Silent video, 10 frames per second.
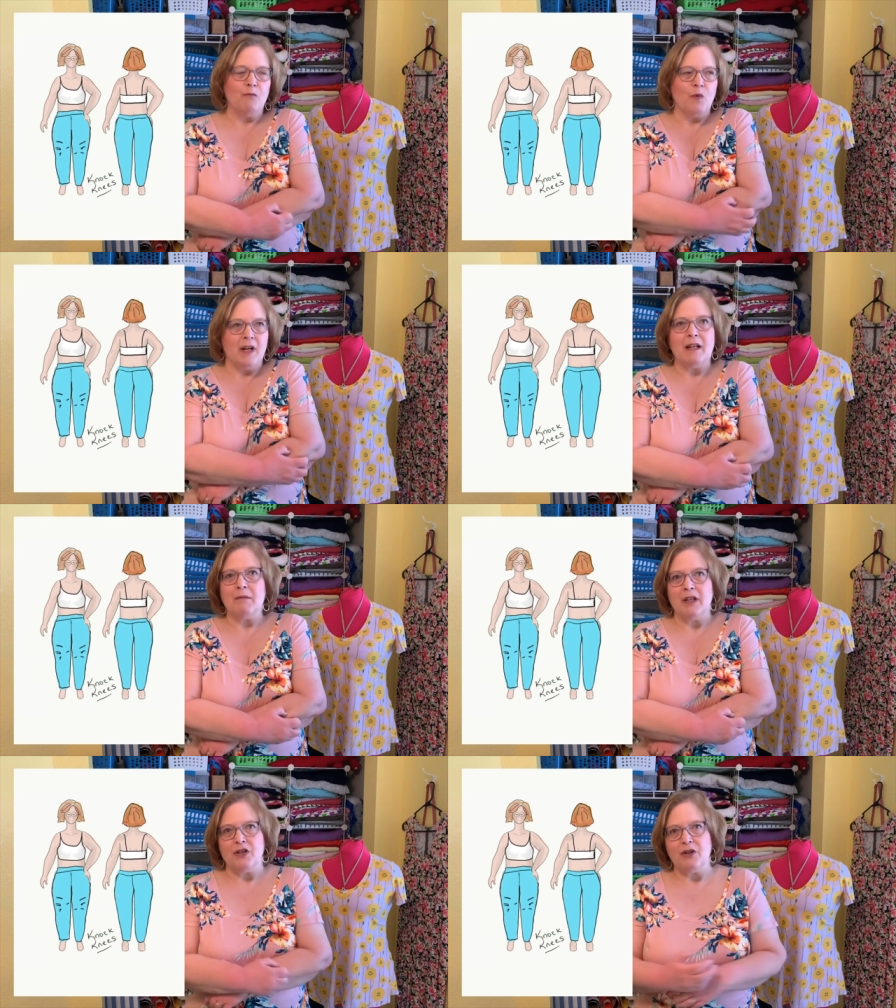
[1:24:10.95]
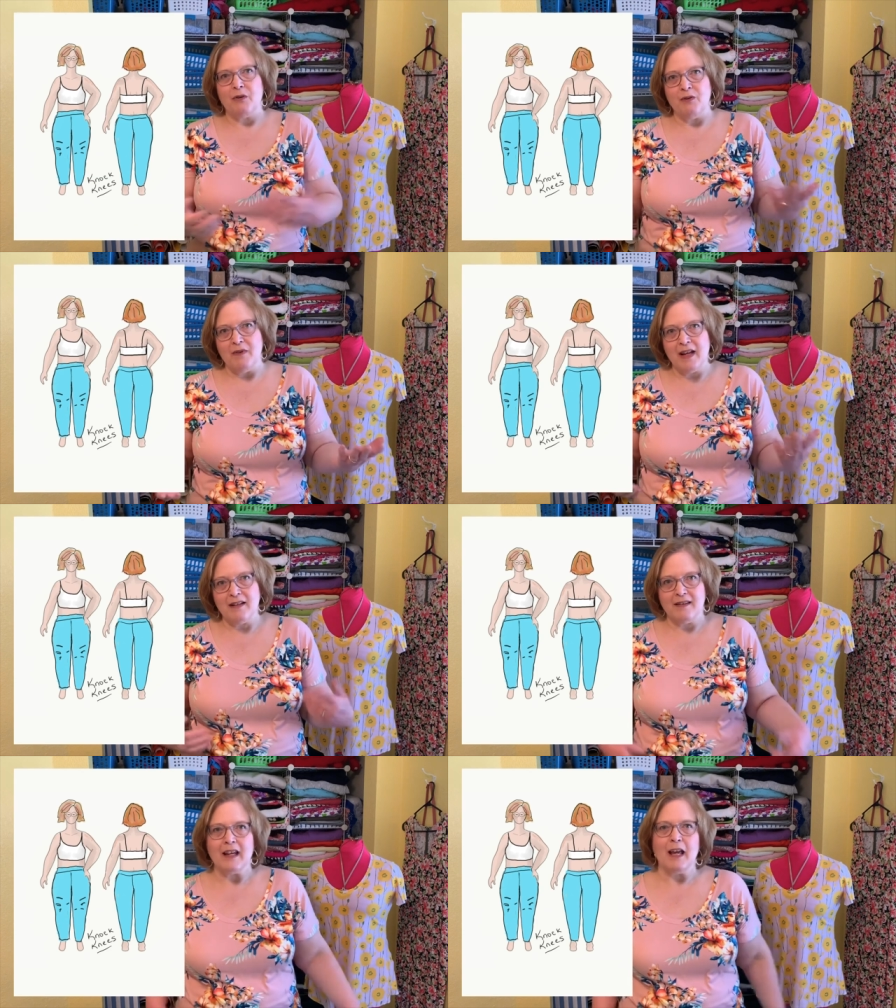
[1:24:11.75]
one I'm going to show you
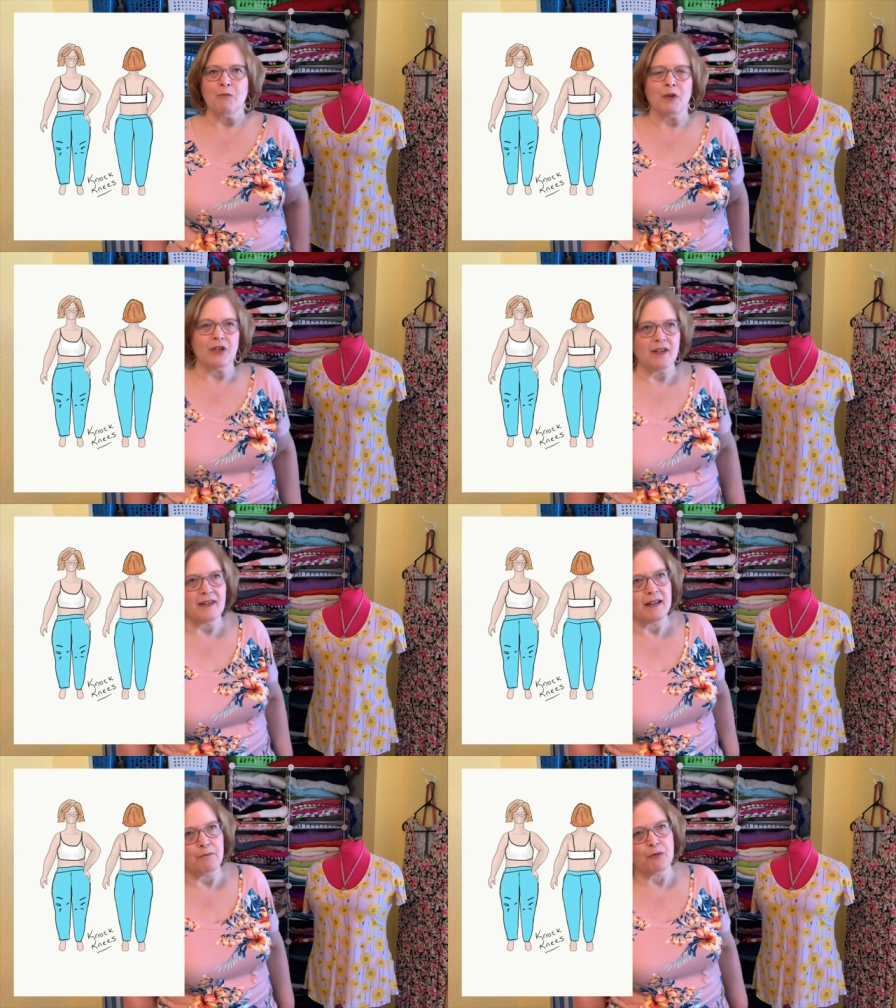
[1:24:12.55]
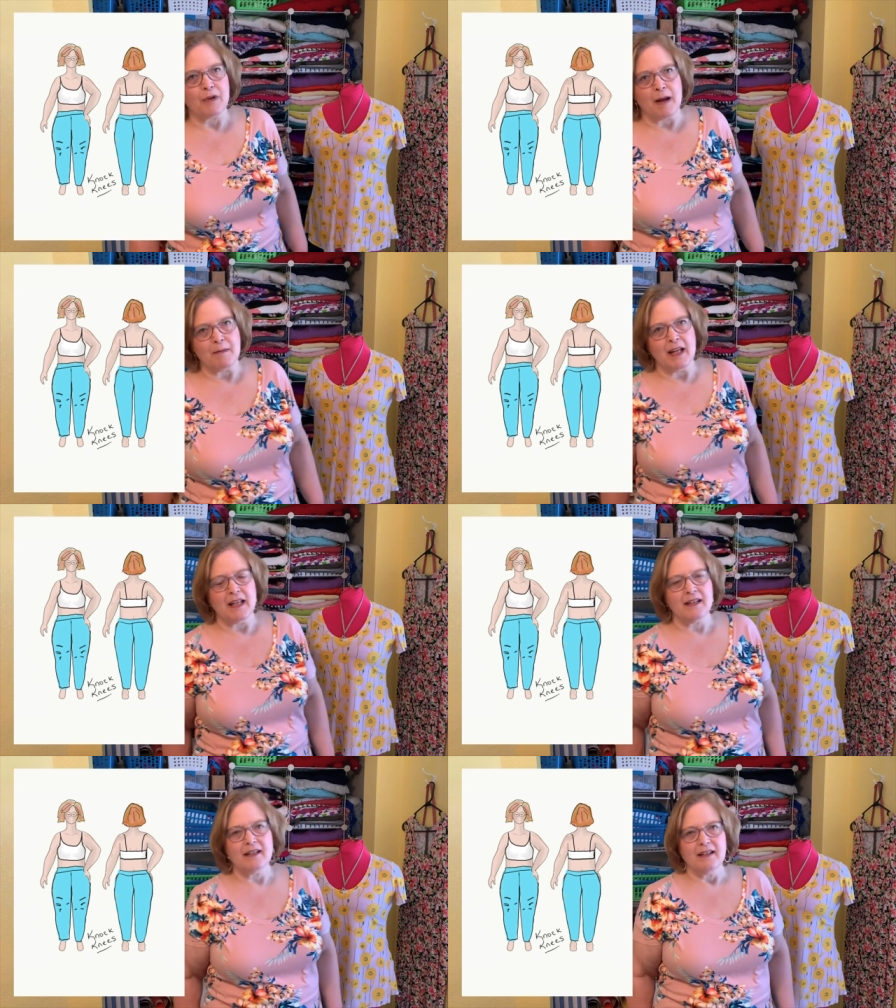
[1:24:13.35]
next time, which is the prominent